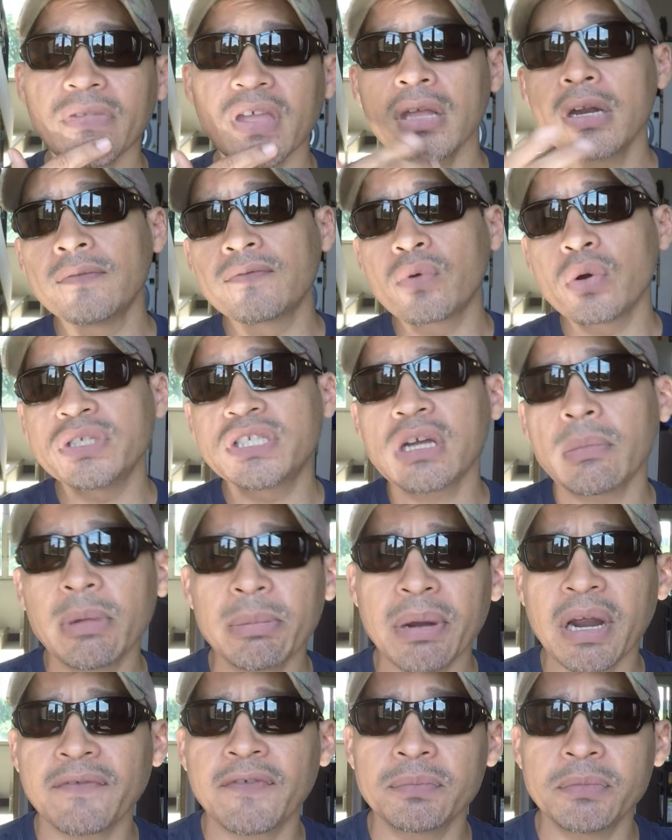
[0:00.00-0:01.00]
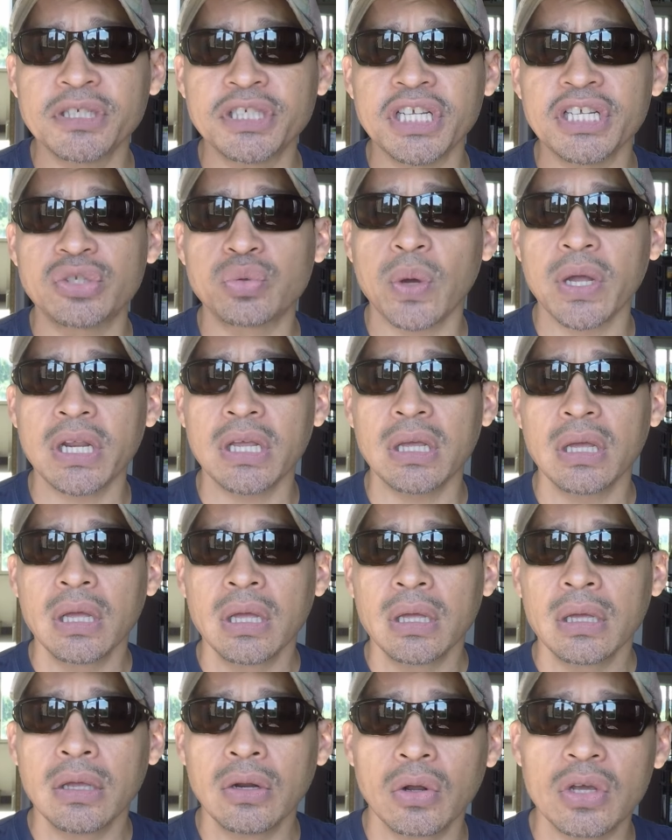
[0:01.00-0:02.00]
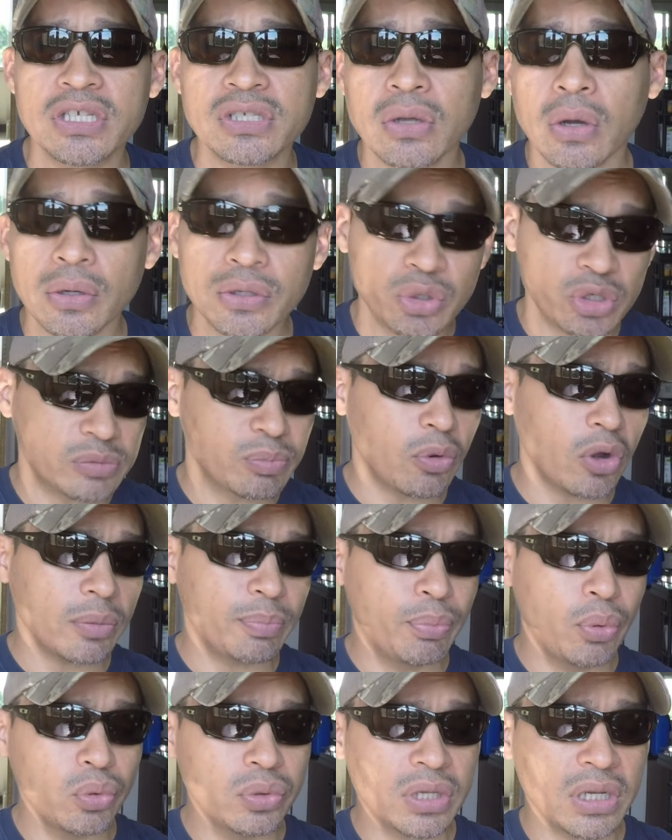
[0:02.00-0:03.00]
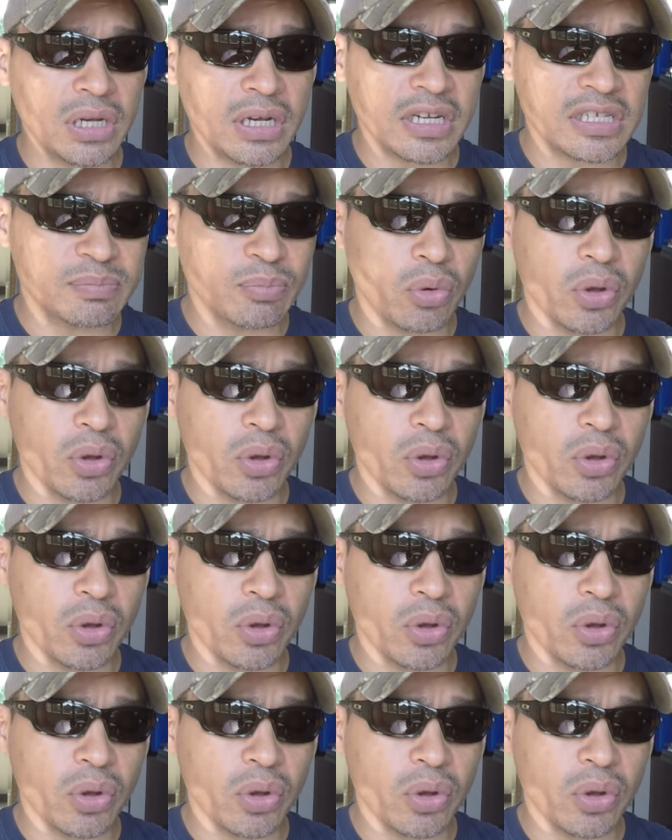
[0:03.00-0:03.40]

And of course, coming back from the G20, you know, he's talking to his boy Putin and his